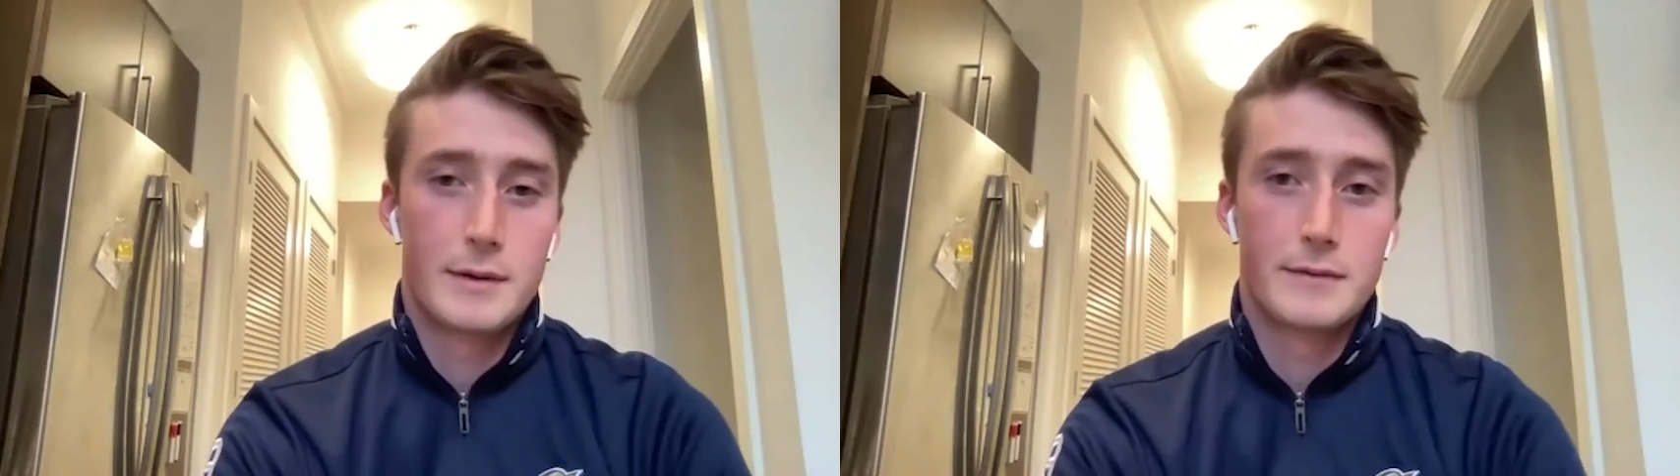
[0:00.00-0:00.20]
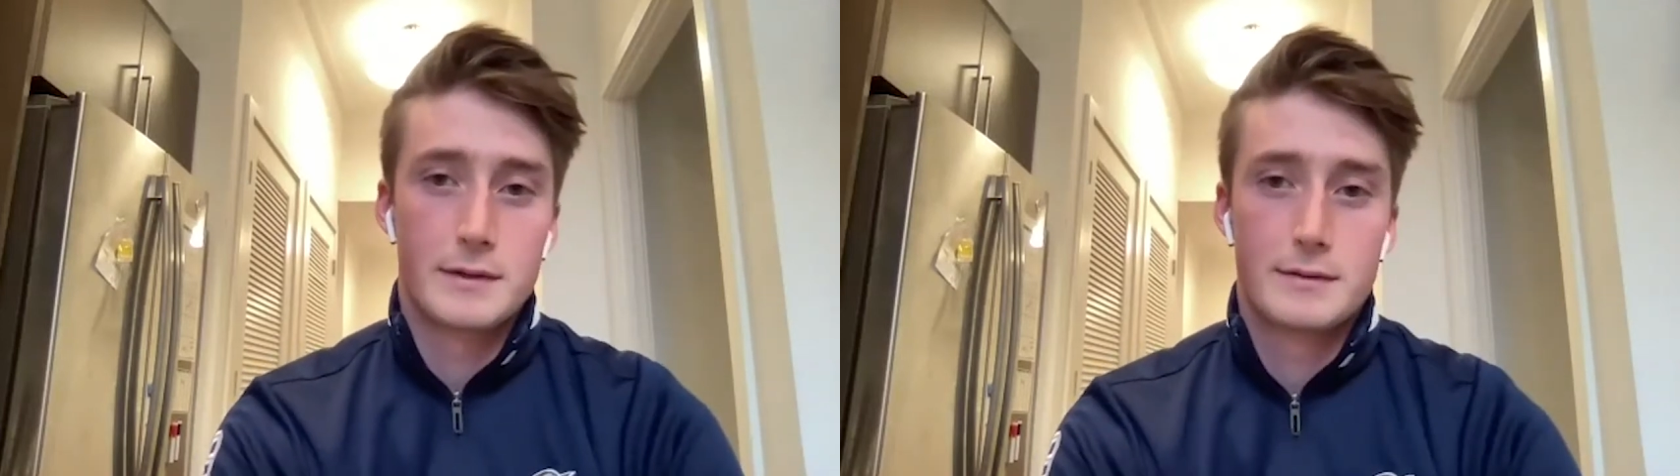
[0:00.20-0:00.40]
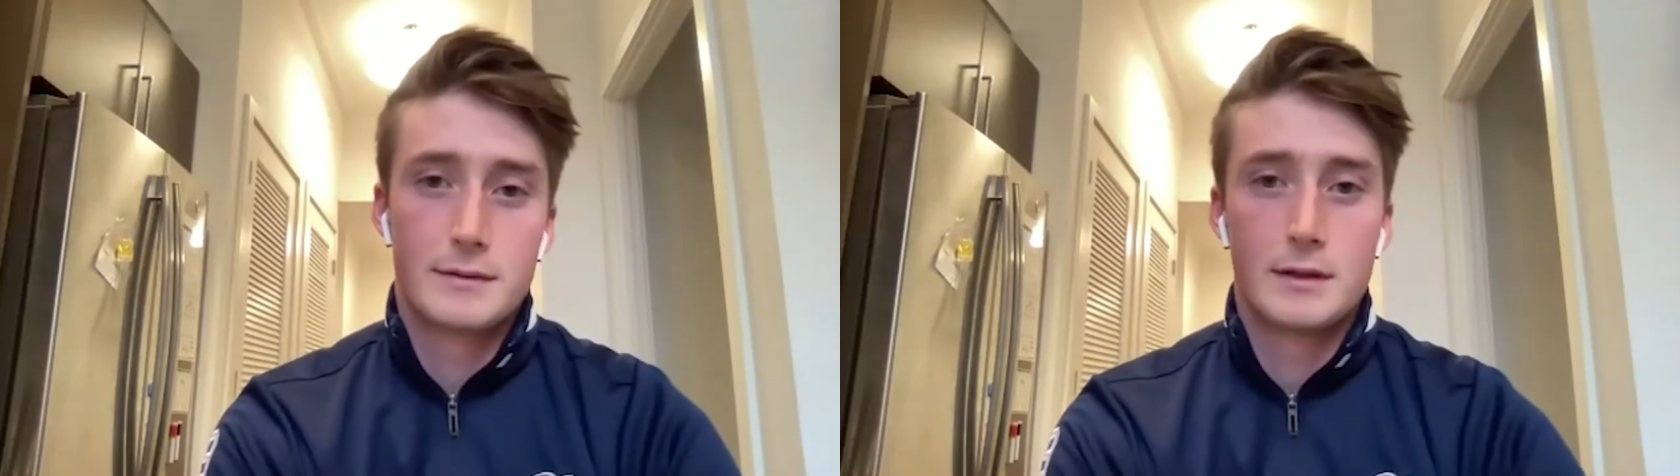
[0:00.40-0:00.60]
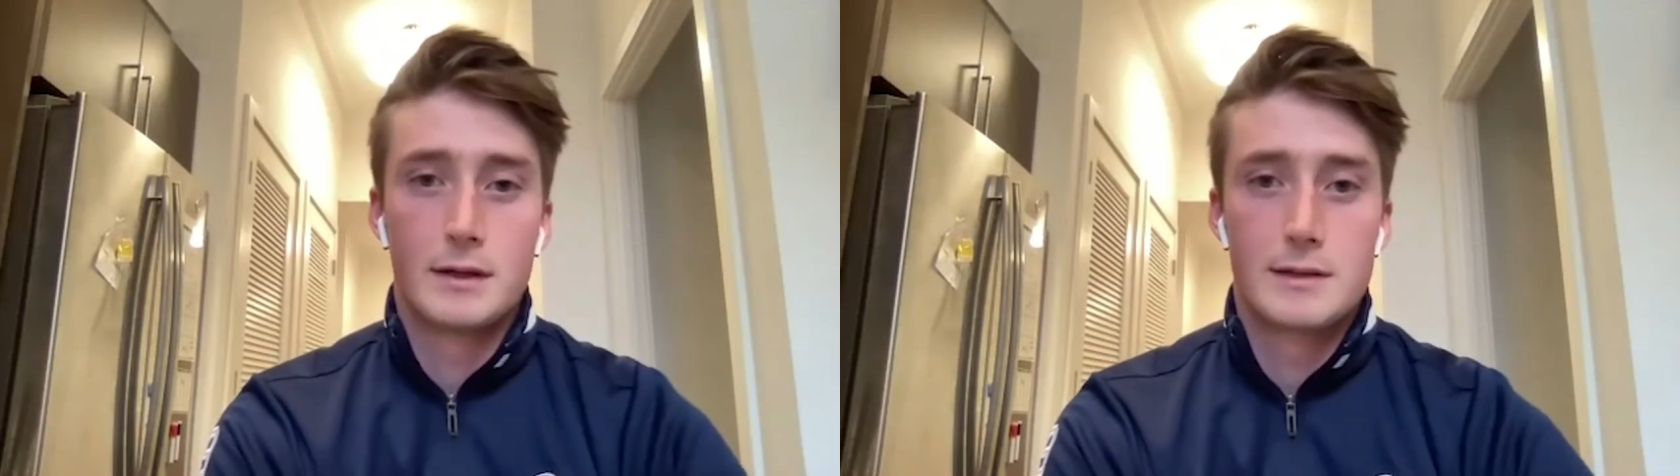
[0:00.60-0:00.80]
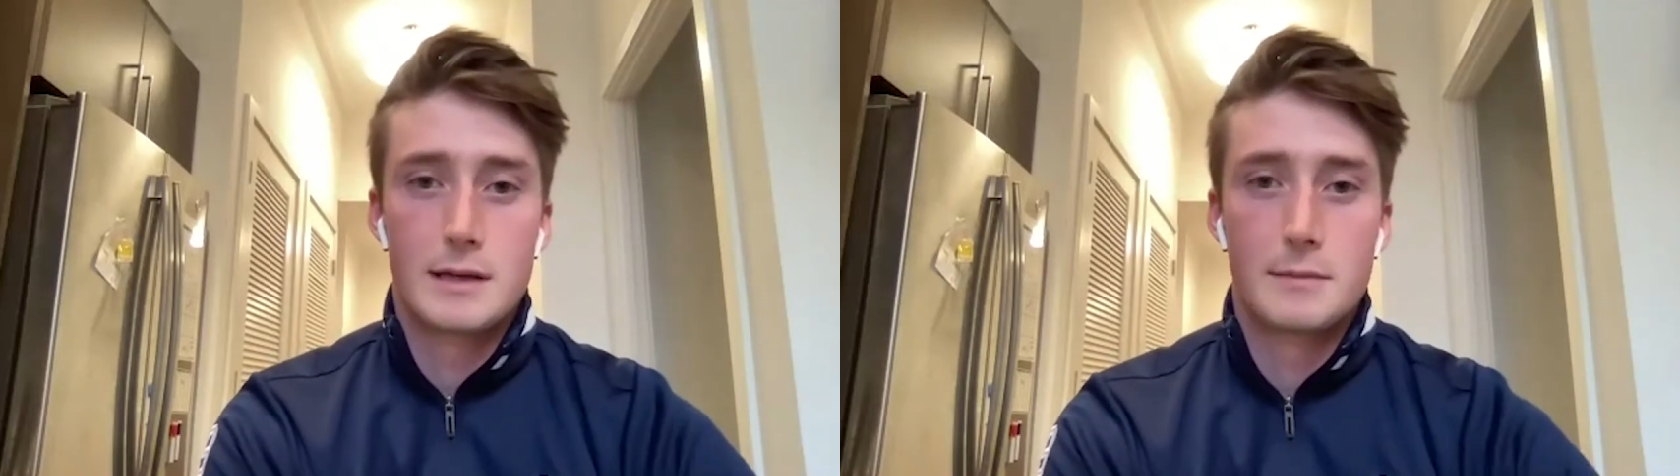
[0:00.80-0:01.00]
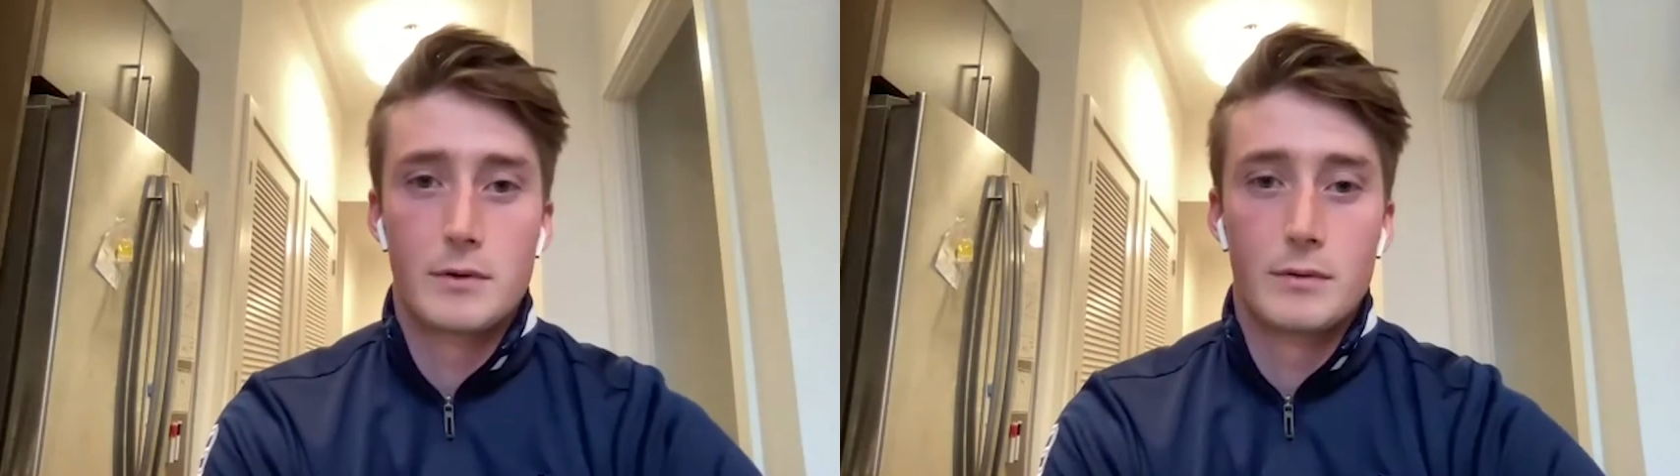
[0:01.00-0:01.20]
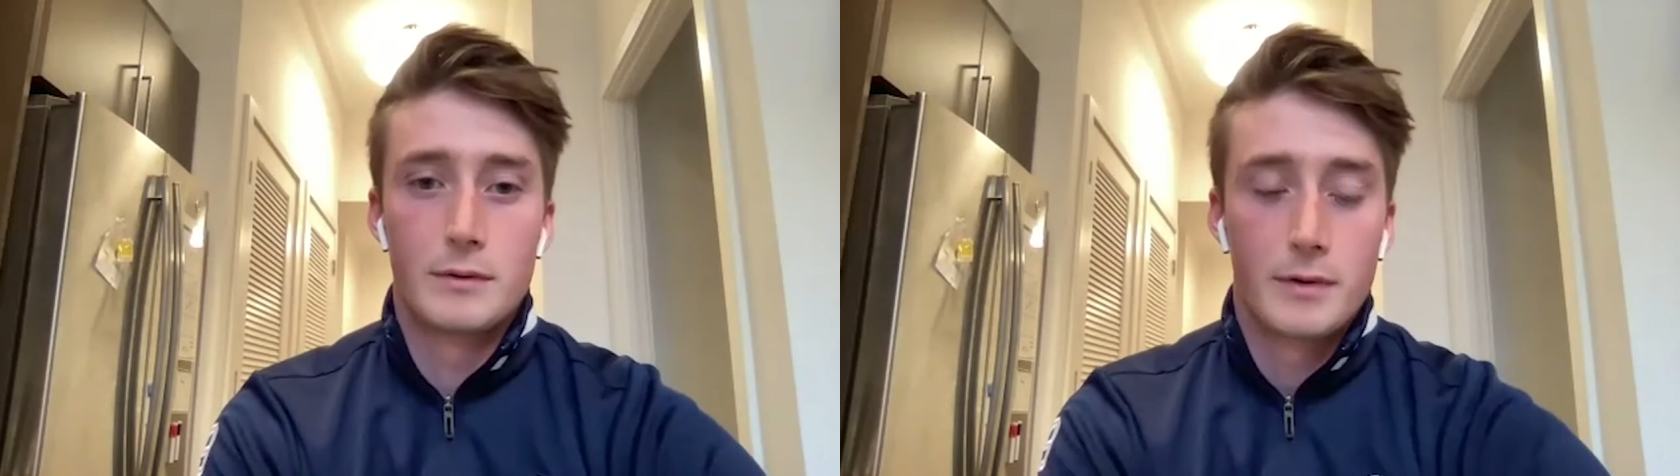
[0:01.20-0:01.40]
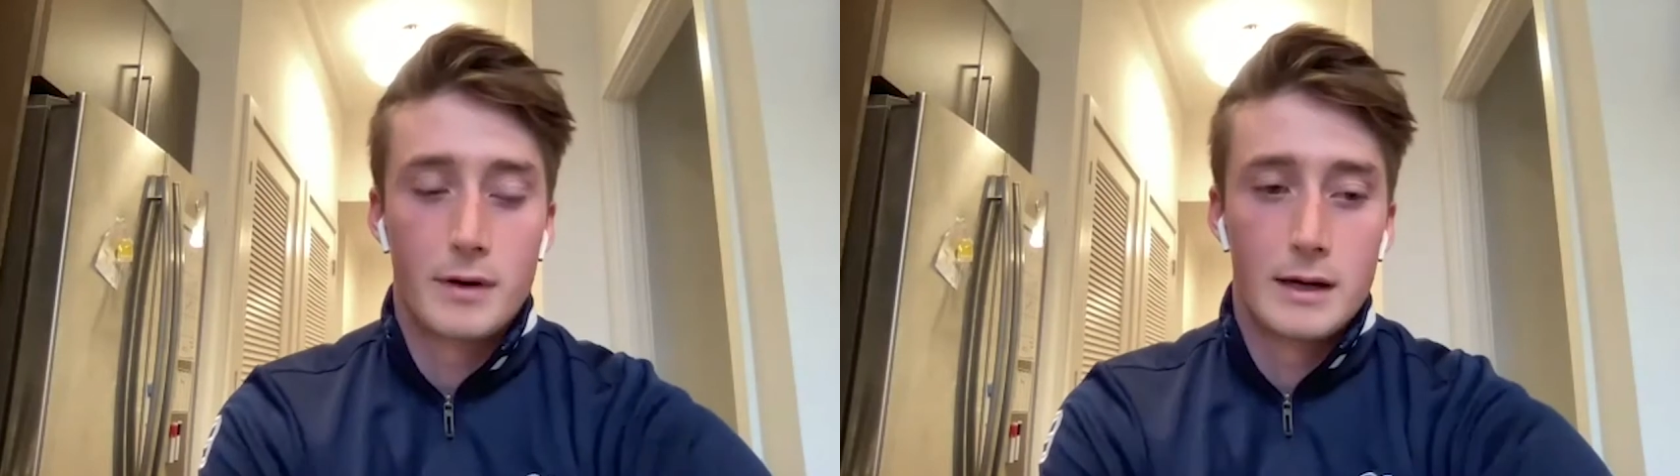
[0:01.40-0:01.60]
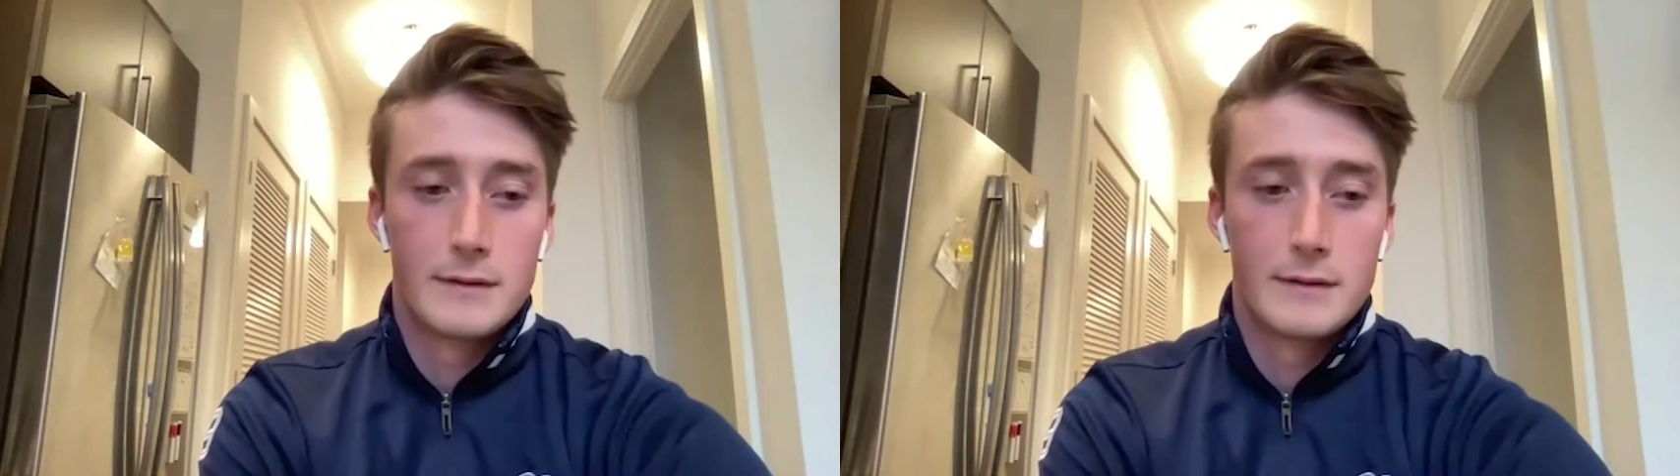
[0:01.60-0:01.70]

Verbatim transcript: We have a you know team call with Brian